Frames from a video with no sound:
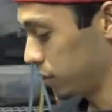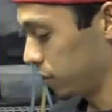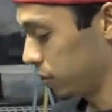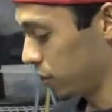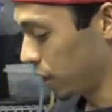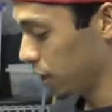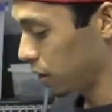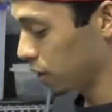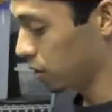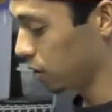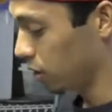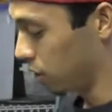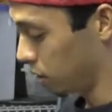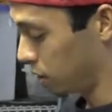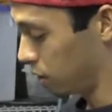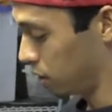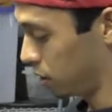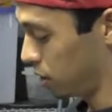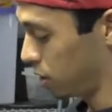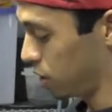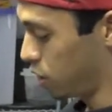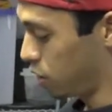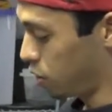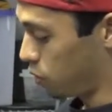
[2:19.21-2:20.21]
Let's take a look.
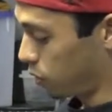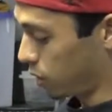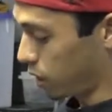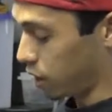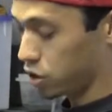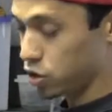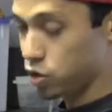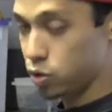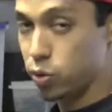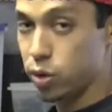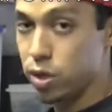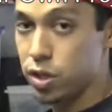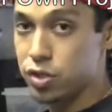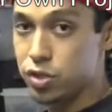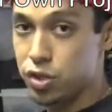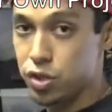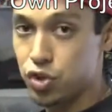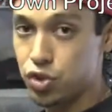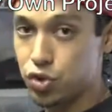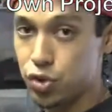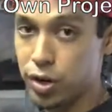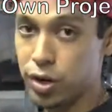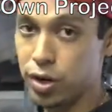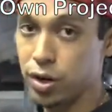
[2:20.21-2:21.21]
When I squeeze the
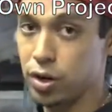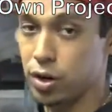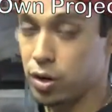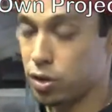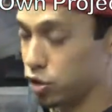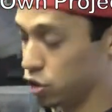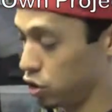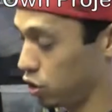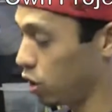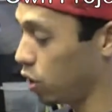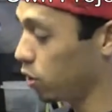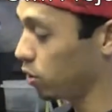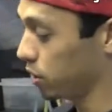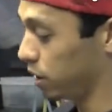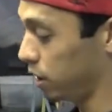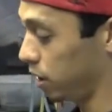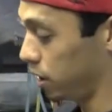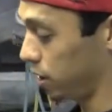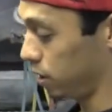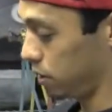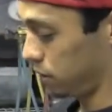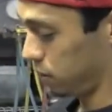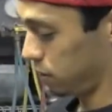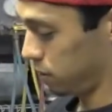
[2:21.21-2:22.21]
trigger
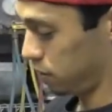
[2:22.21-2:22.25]
slowly,